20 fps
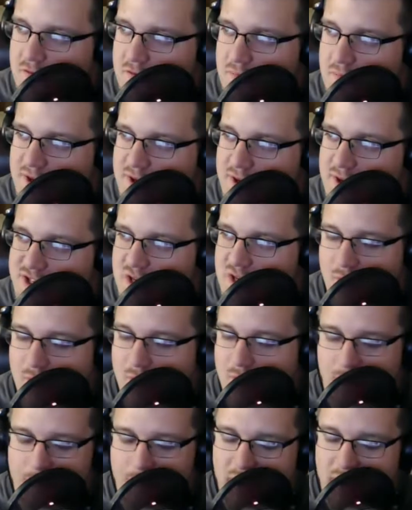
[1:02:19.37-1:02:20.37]
information
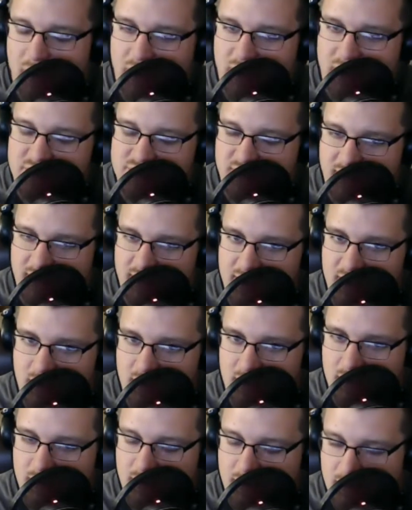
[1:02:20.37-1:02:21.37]
about Metal Gear Solid
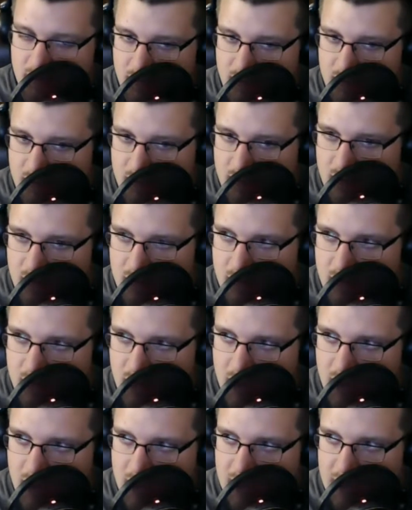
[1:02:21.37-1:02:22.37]

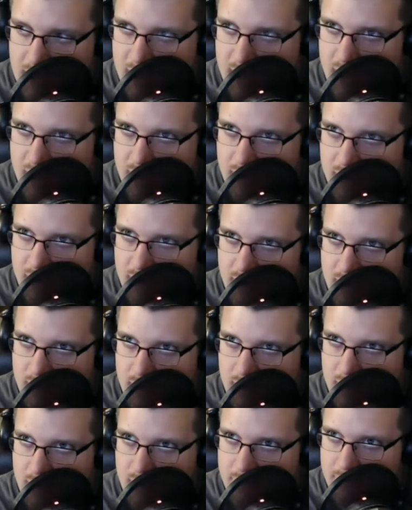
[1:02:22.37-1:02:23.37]

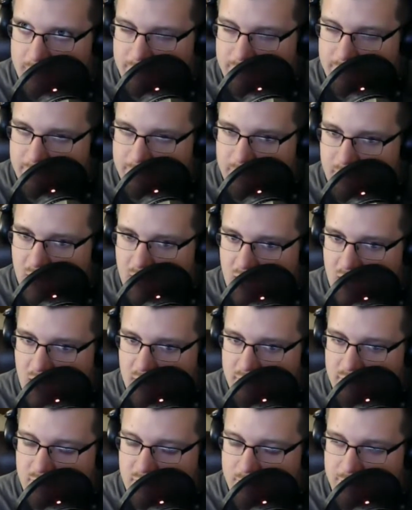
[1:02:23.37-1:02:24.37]
5,
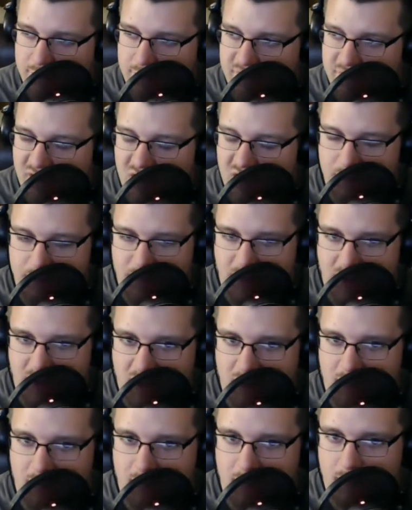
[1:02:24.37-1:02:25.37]
the Phantom
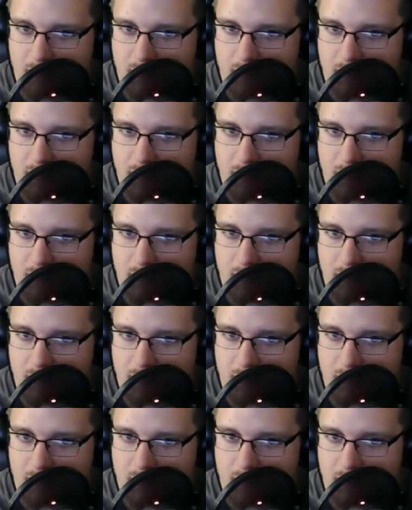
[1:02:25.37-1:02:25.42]
Pain.